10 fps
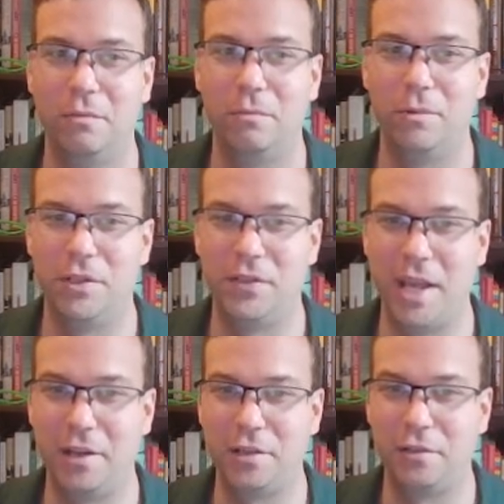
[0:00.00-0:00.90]
which is
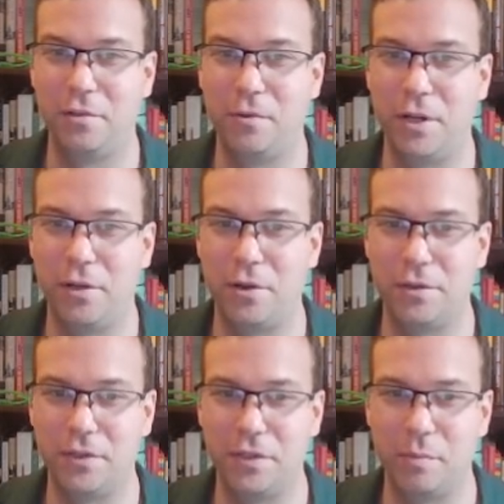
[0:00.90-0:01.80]
actually going to
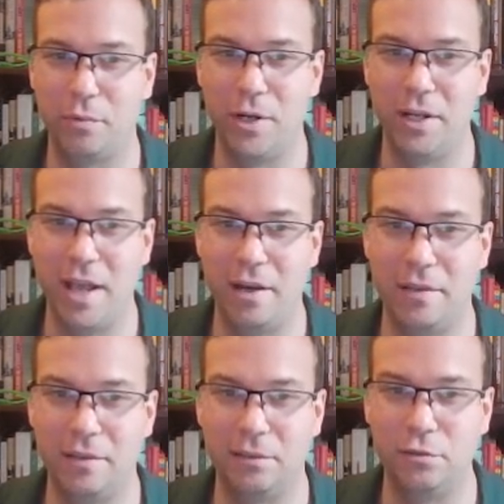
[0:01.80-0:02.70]
cause us to break out of
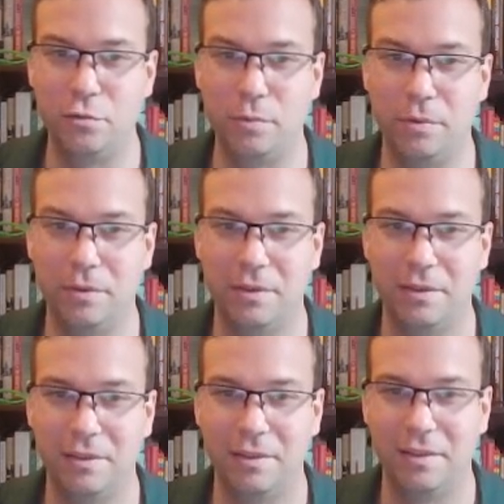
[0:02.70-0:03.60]
this loop.
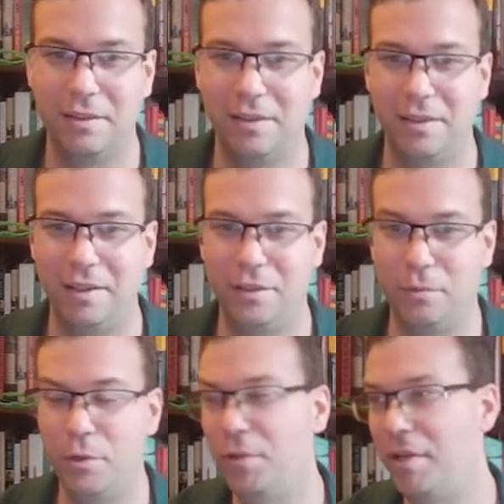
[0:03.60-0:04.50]
And so
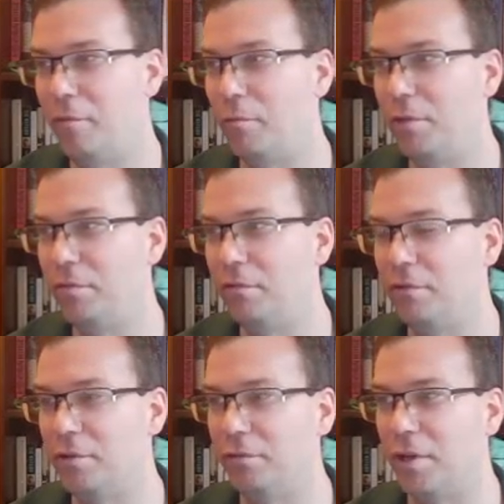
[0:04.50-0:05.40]
we only ever went through the
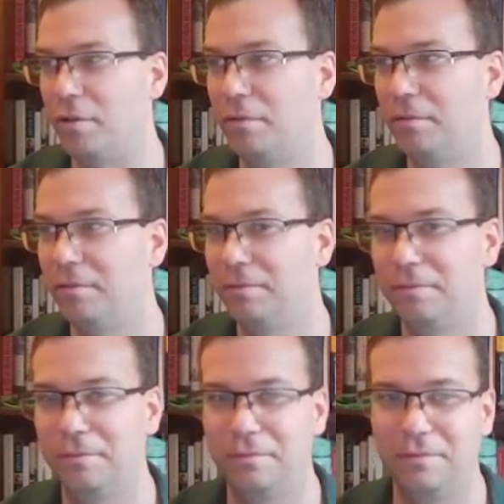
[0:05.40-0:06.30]
first row.
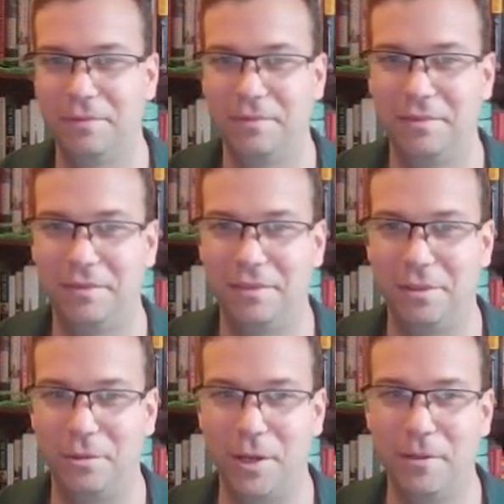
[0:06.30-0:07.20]

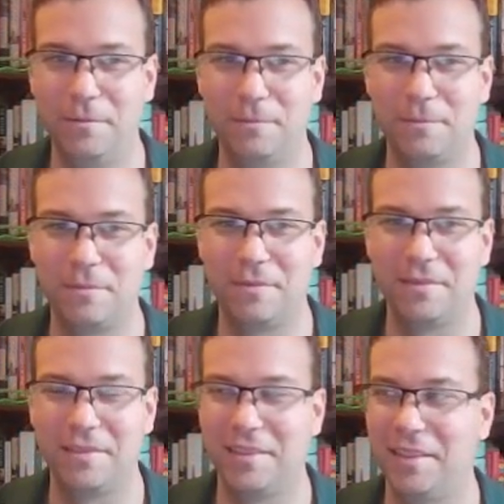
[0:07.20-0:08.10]
Okay?
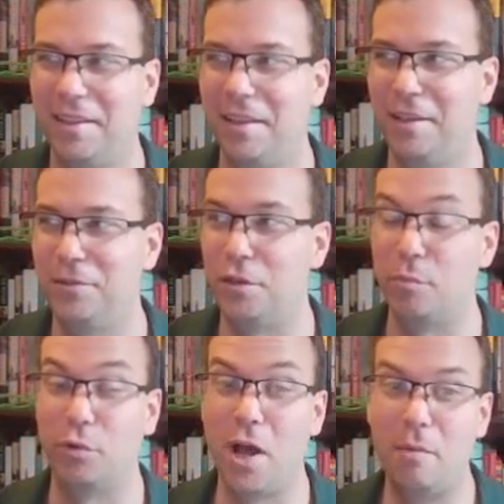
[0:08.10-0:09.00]
So the
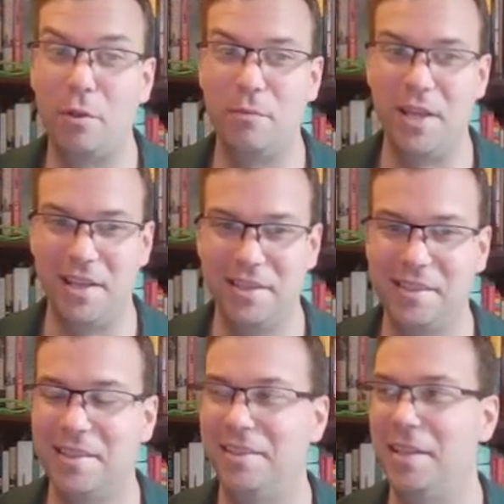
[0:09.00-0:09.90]
problem
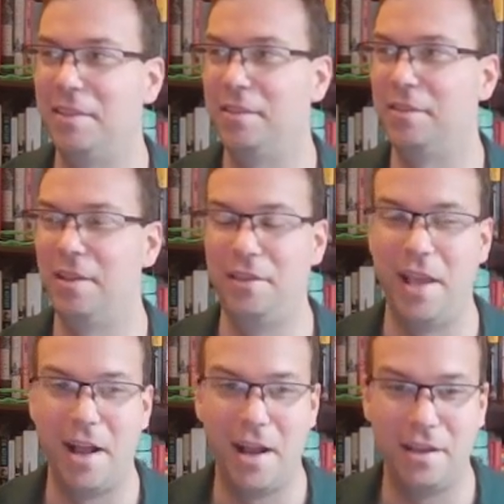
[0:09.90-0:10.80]
is that
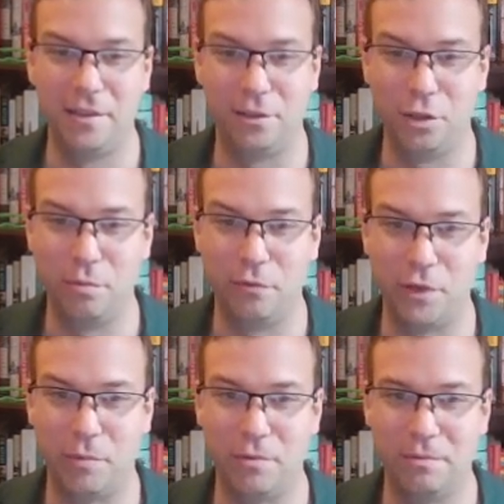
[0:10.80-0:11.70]
that I is a global
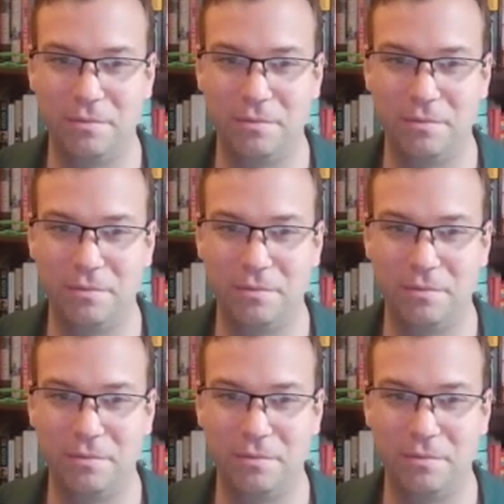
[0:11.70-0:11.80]
variable.